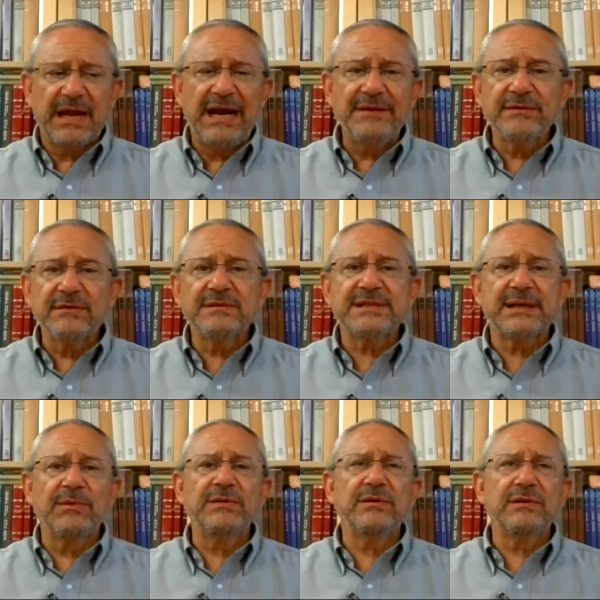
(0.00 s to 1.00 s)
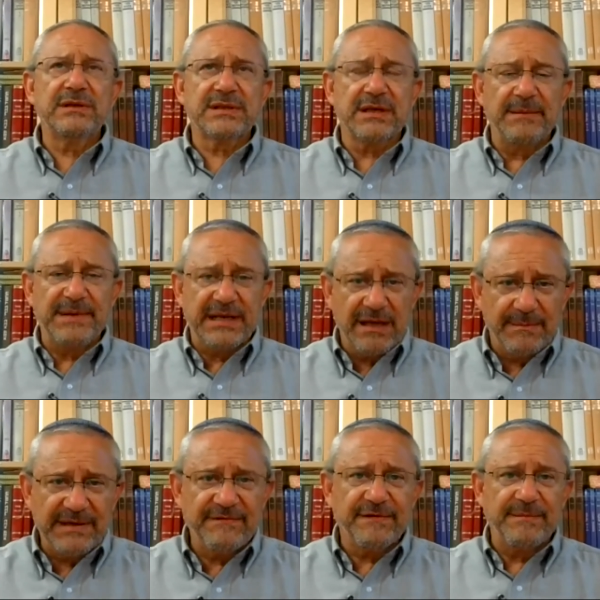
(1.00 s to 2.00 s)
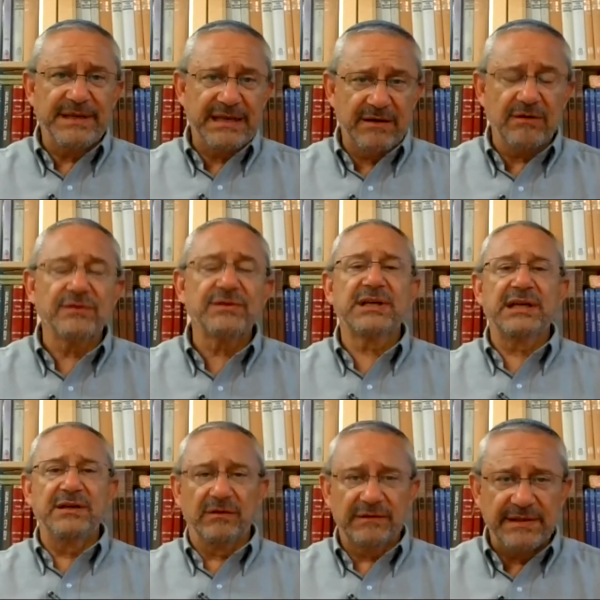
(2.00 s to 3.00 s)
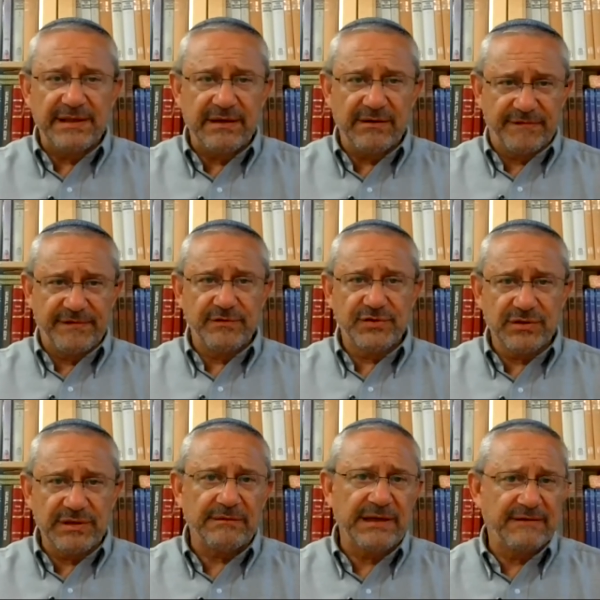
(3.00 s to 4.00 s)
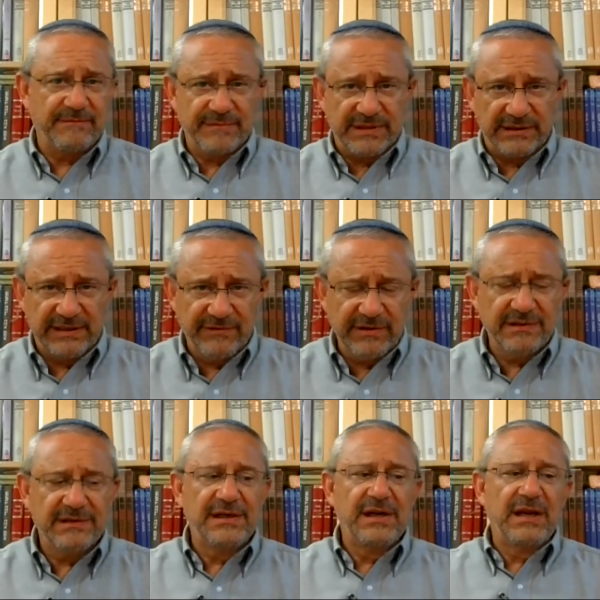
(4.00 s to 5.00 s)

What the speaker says: Either someone is going to be coming from here to Ginot in the near future, and I'll have them delivered.